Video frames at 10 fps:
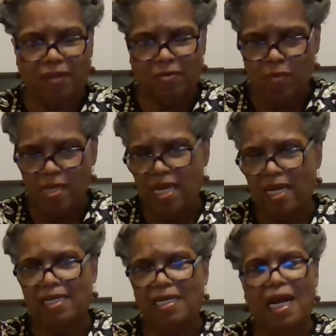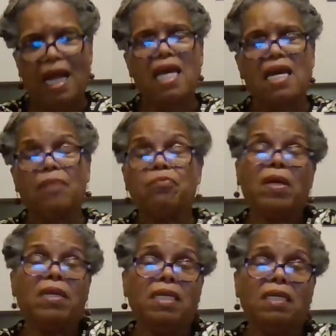and we had, I had,
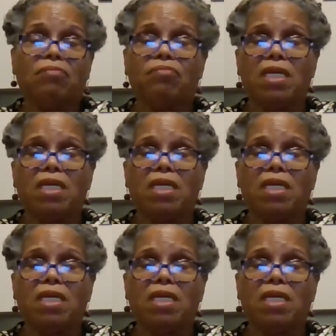and he didn't,